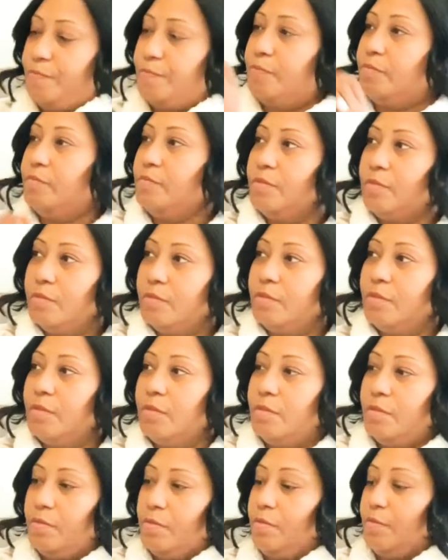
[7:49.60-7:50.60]

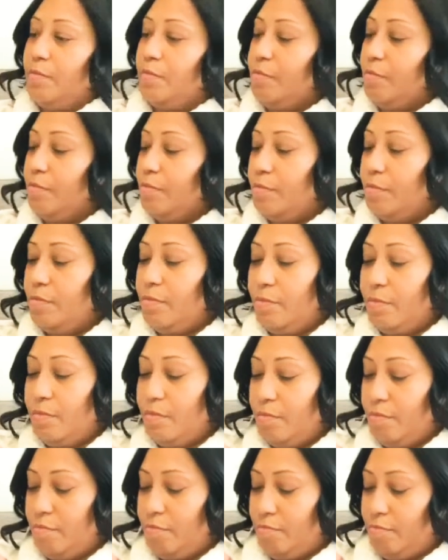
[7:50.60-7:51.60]

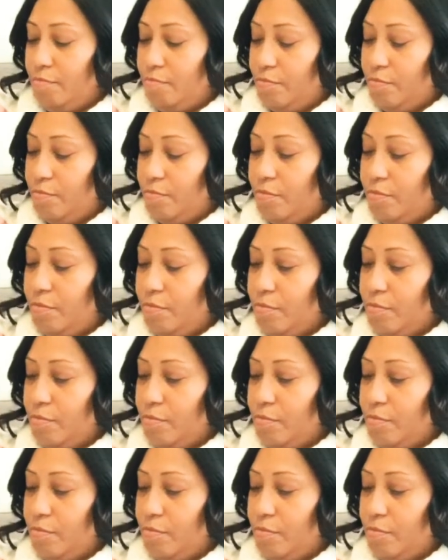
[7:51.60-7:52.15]
Nobody speaks.